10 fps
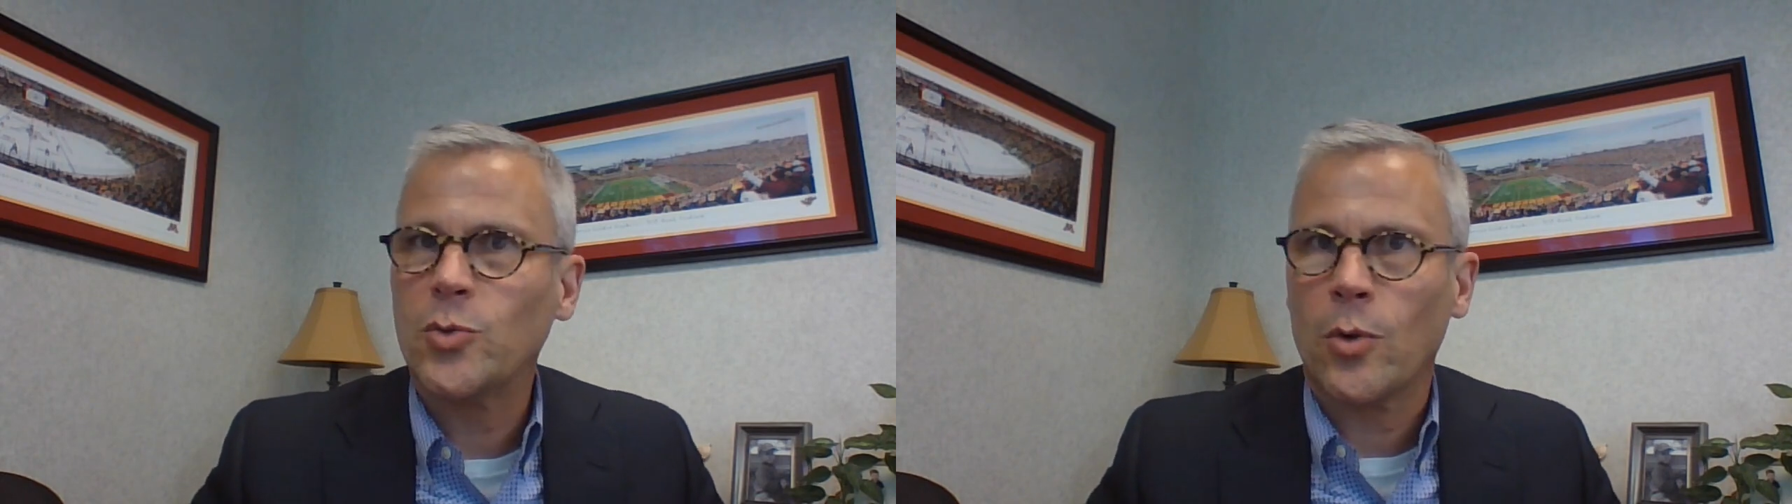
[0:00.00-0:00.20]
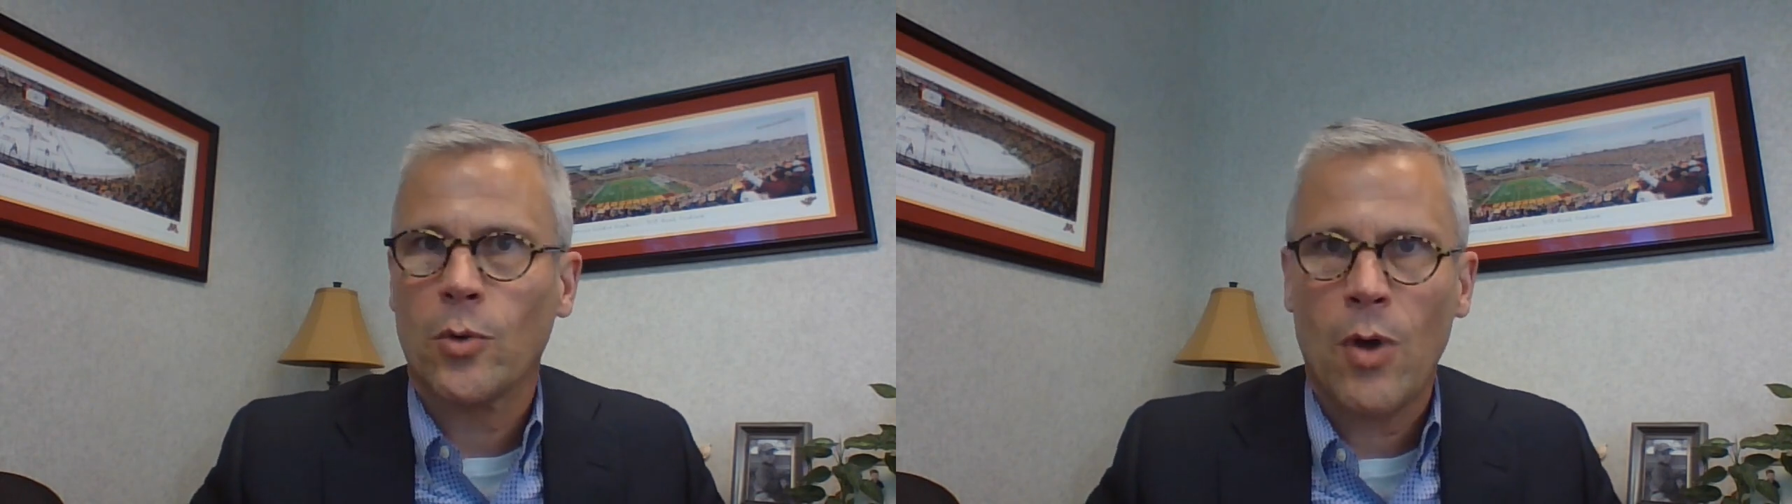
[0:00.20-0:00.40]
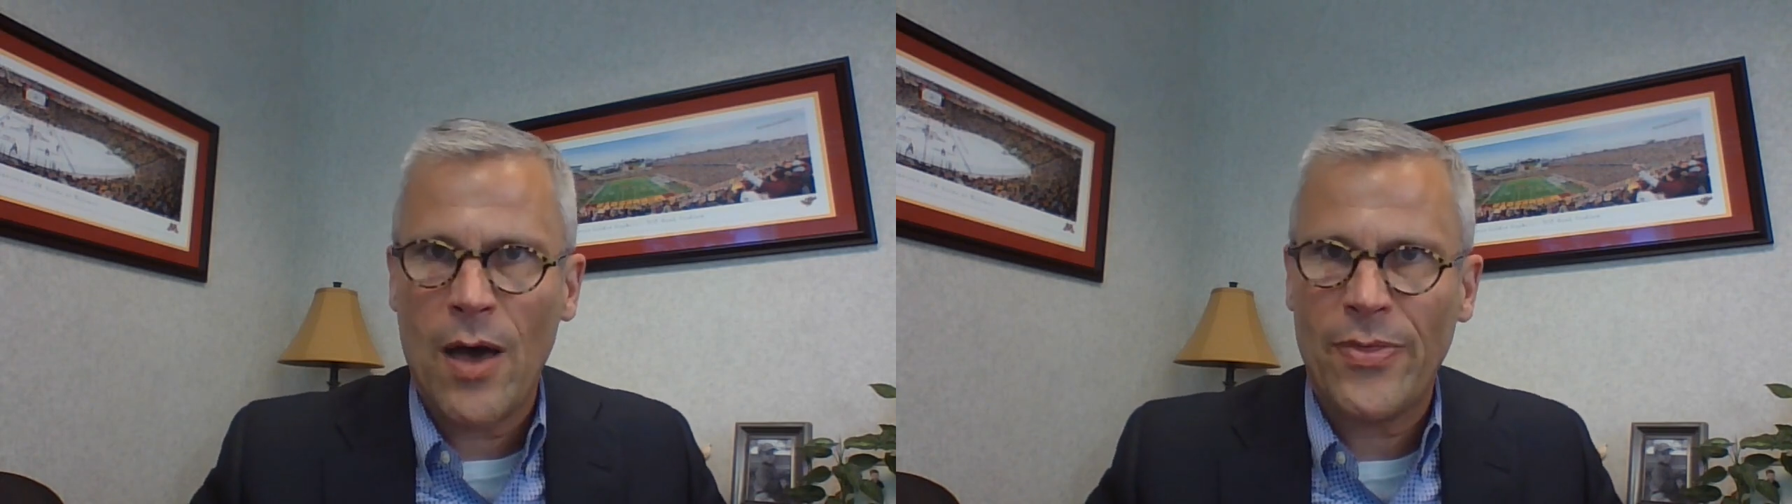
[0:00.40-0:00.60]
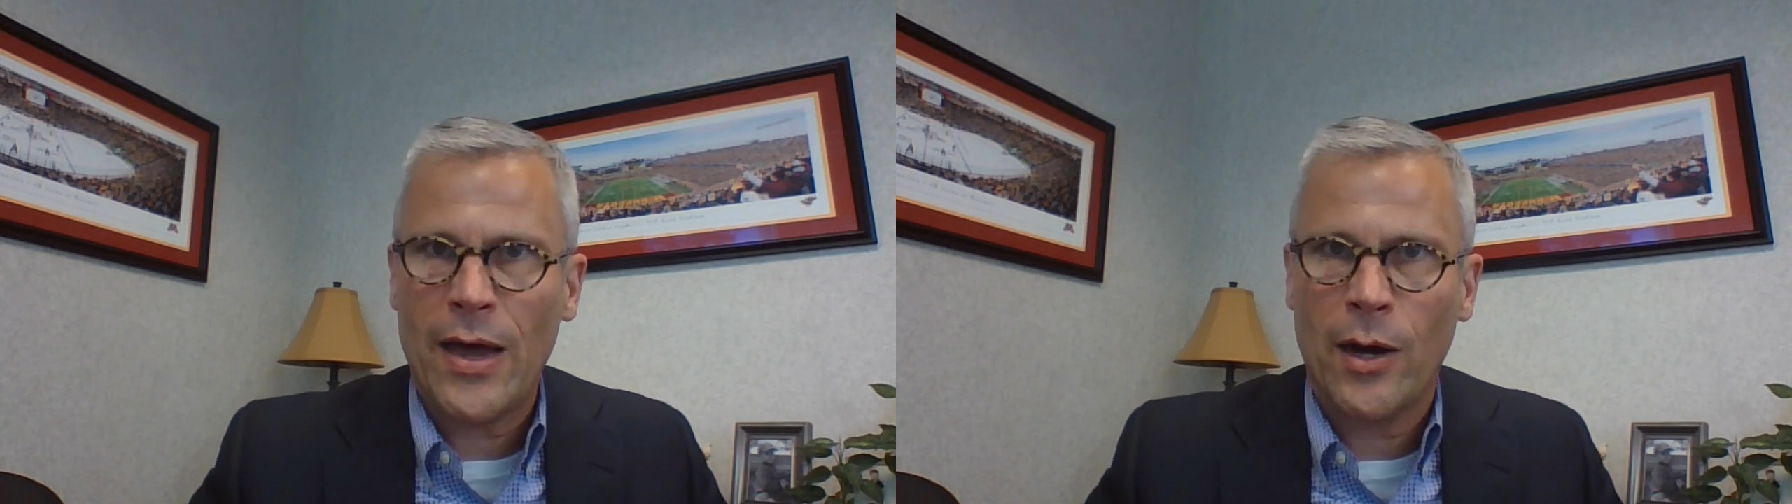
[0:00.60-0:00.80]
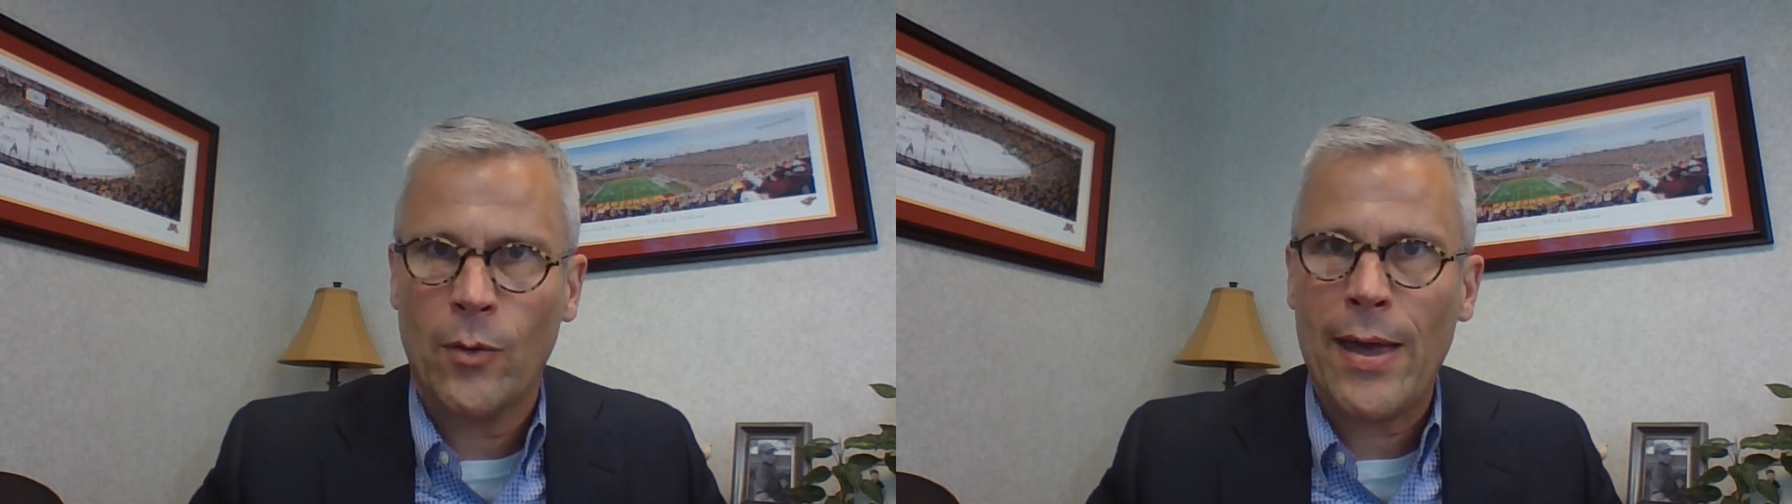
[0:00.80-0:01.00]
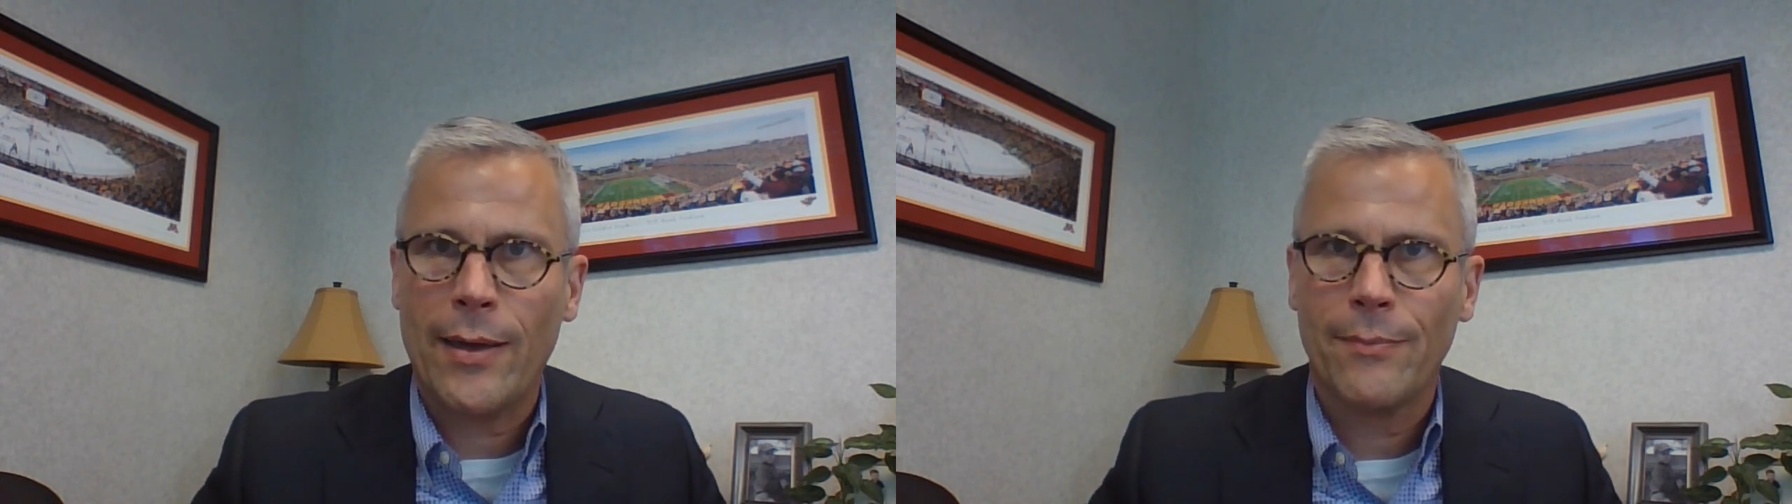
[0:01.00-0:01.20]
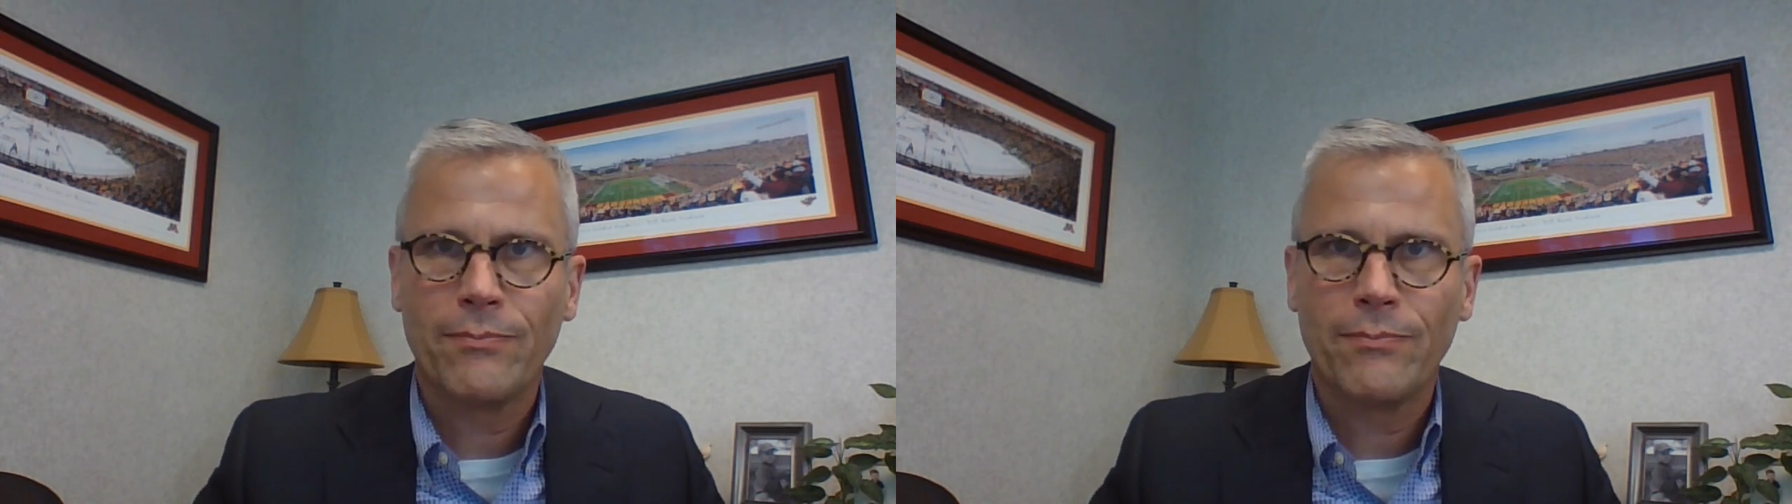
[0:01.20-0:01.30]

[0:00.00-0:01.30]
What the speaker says: to a Roth IRA.